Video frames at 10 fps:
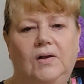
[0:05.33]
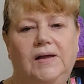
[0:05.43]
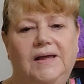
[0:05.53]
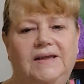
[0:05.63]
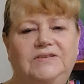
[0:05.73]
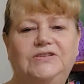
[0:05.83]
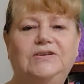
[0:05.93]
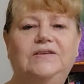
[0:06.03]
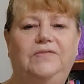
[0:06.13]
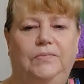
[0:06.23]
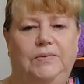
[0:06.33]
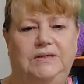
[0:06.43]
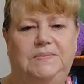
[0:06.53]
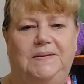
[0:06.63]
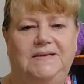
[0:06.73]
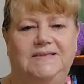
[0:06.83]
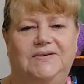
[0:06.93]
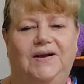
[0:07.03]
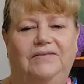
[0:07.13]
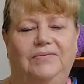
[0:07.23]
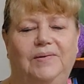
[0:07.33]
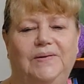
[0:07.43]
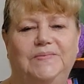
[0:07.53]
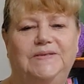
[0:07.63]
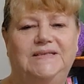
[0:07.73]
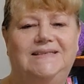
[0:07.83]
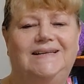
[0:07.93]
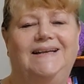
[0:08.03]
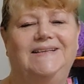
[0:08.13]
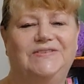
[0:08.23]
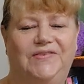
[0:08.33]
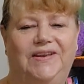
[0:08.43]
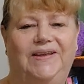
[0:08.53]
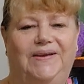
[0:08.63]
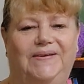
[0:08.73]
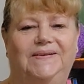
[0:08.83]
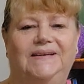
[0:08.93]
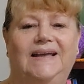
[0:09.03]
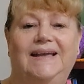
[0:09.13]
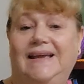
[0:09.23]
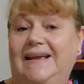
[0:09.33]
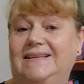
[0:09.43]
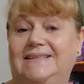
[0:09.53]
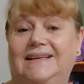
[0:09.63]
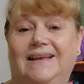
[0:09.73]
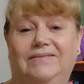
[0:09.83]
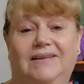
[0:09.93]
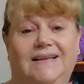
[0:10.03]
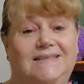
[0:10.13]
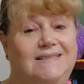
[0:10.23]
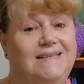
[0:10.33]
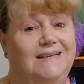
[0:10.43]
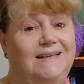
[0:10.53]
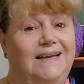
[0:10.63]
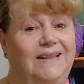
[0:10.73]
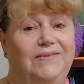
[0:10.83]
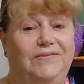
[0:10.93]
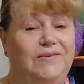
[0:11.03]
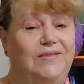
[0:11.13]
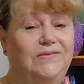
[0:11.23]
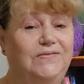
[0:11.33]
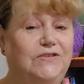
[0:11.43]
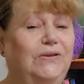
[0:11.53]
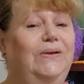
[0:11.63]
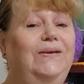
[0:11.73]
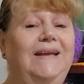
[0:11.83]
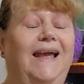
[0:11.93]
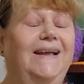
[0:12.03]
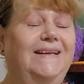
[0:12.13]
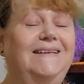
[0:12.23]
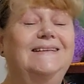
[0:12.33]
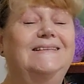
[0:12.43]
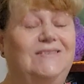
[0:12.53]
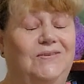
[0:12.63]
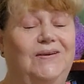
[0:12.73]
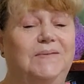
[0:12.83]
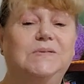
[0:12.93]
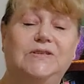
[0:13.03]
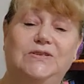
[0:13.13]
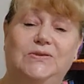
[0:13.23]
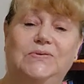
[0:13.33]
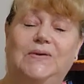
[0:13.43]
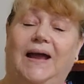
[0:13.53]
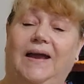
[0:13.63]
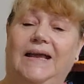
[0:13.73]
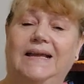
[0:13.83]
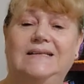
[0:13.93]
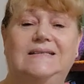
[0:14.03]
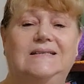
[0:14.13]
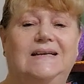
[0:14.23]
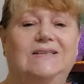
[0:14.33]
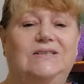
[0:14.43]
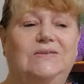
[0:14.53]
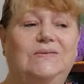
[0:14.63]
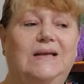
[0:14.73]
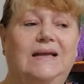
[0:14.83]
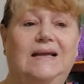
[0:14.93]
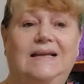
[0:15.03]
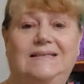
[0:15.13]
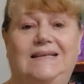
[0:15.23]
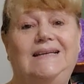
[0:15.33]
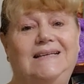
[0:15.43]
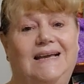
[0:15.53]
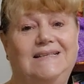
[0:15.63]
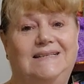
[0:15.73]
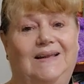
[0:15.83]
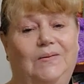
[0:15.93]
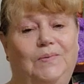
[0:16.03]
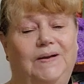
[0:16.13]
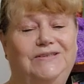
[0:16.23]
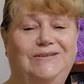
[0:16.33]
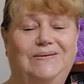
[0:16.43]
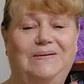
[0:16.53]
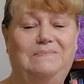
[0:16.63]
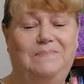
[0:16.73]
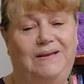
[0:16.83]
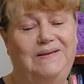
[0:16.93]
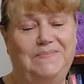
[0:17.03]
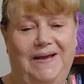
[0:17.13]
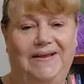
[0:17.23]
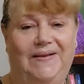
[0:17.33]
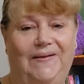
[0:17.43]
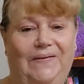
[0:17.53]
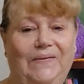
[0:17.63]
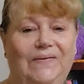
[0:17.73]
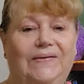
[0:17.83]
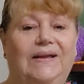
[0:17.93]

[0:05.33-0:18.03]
Hi, Judy from Witchpeace Craft. Welcome to today's video. It's a lovely Sunday, the 5th of June, and it is time to do our International Tea Day Celebration Mini Make Along.